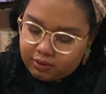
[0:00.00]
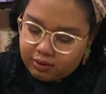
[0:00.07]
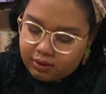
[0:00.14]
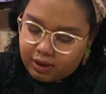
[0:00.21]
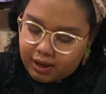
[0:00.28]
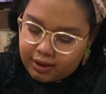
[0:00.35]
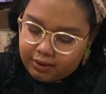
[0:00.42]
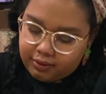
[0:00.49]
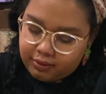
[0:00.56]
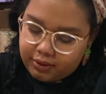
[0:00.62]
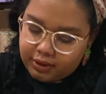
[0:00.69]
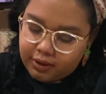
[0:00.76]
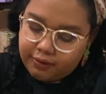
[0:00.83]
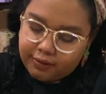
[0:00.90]
I'll
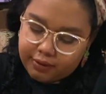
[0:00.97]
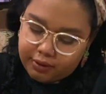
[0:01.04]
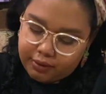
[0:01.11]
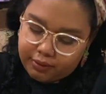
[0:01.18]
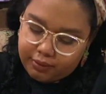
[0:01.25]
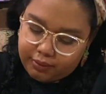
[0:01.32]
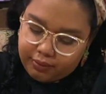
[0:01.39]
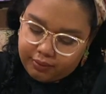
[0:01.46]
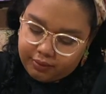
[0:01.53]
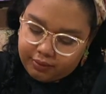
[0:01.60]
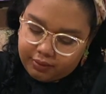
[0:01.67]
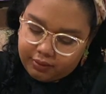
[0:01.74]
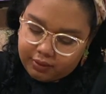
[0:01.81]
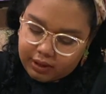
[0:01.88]
leave you
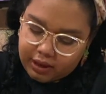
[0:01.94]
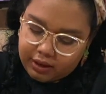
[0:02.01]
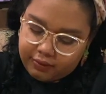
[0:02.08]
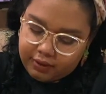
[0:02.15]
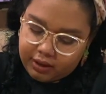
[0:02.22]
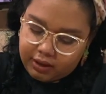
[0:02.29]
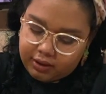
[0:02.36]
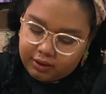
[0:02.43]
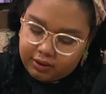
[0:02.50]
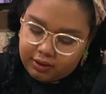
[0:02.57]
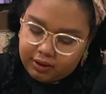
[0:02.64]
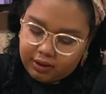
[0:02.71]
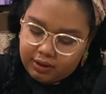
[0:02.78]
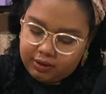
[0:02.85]
kind of like
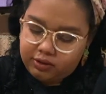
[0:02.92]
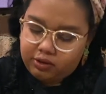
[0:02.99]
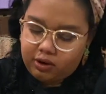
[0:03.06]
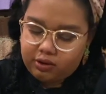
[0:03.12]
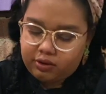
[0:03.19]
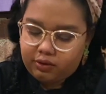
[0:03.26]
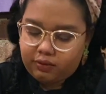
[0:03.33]
an instruction for